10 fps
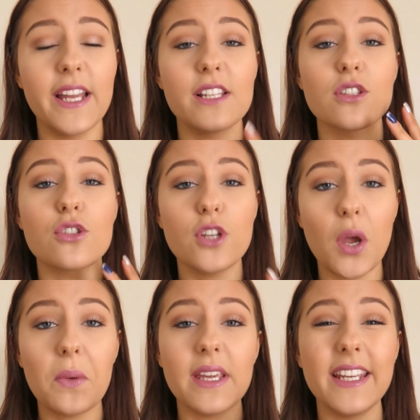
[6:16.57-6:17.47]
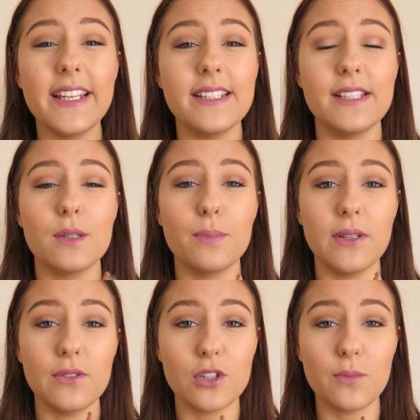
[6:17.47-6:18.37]
It is so easy to
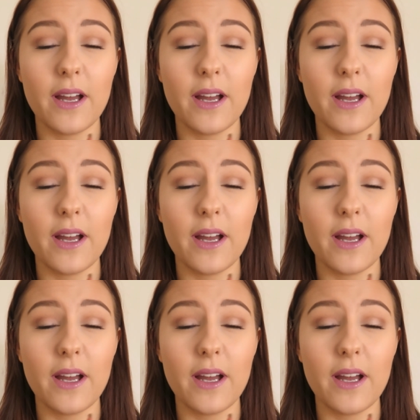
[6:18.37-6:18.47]
build up.